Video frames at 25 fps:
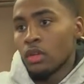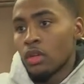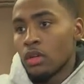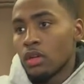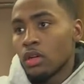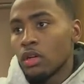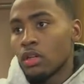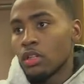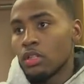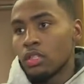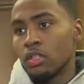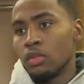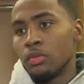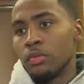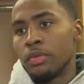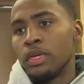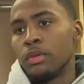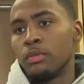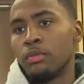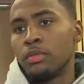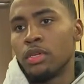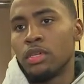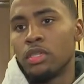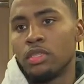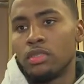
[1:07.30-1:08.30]
A little
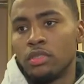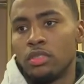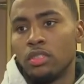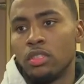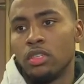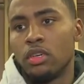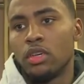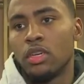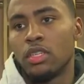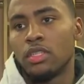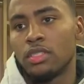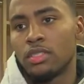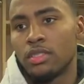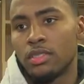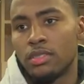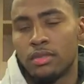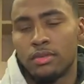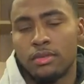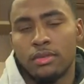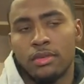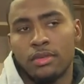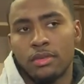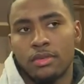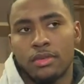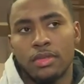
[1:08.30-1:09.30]
bit, but, you know, I just
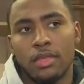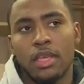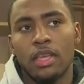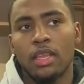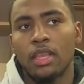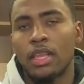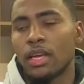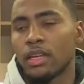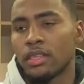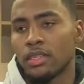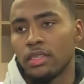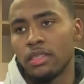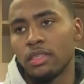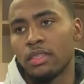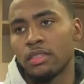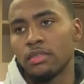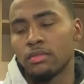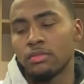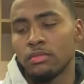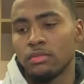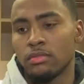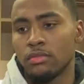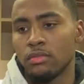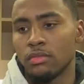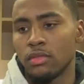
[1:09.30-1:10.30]
stayed locked
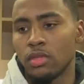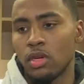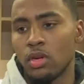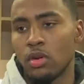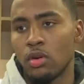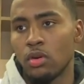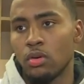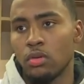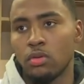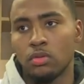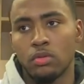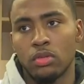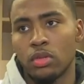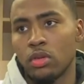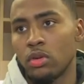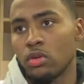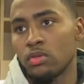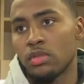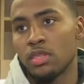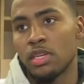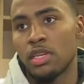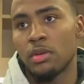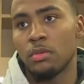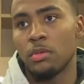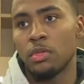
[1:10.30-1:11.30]
in the
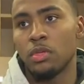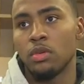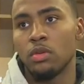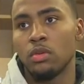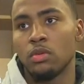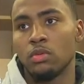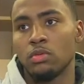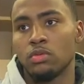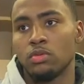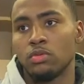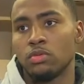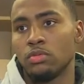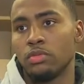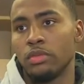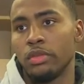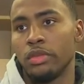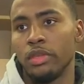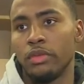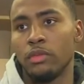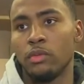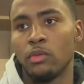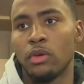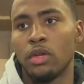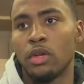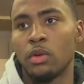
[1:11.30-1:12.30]
whole time, you know,
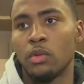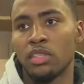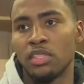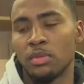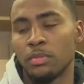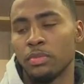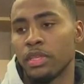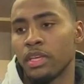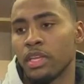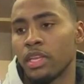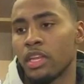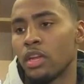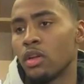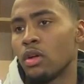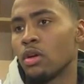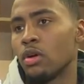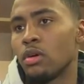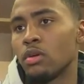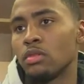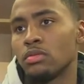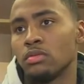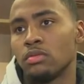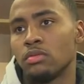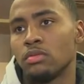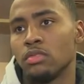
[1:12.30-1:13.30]
even when I wasn't playing at
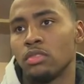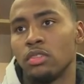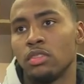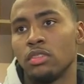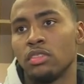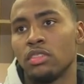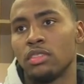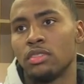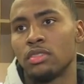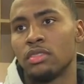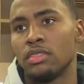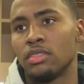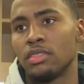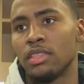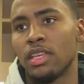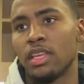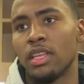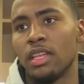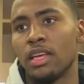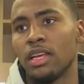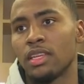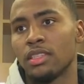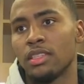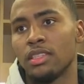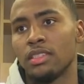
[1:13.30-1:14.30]
all. You know, just
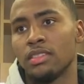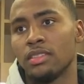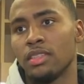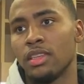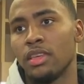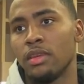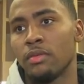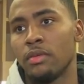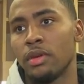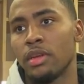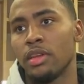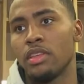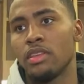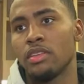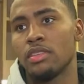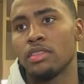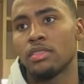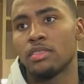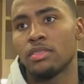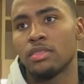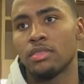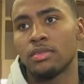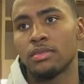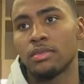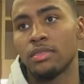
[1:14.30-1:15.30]
stay locked in, stay ready,
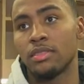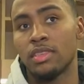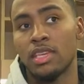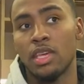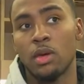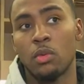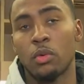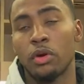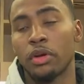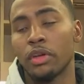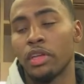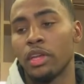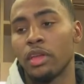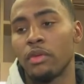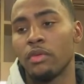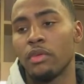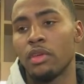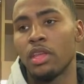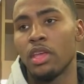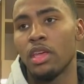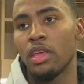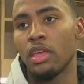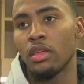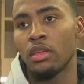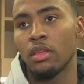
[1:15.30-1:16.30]
just kept working
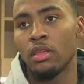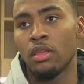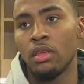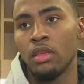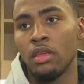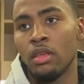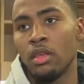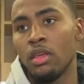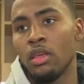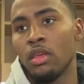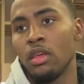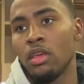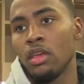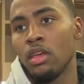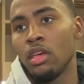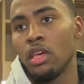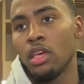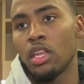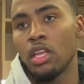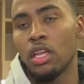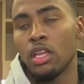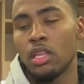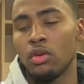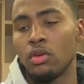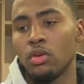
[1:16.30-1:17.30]
every day.
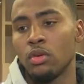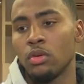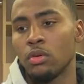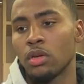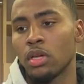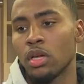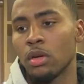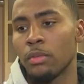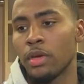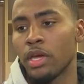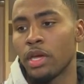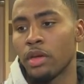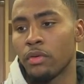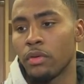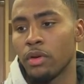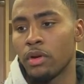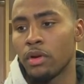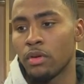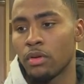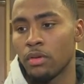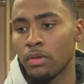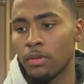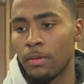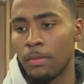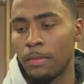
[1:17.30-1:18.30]
And I knew it would come back
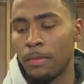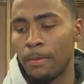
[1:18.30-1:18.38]
around.